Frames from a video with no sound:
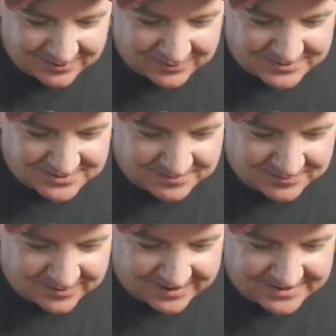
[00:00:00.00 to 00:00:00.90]
Awesome.
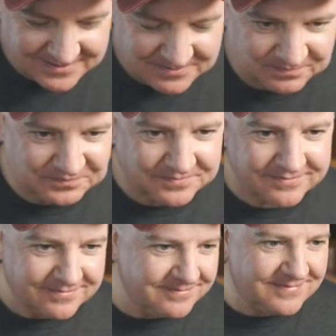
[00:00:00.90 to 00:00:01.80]
Right.
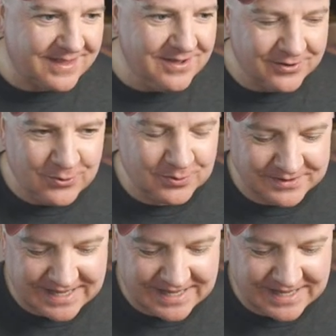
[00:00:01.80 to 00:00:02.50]
Cool.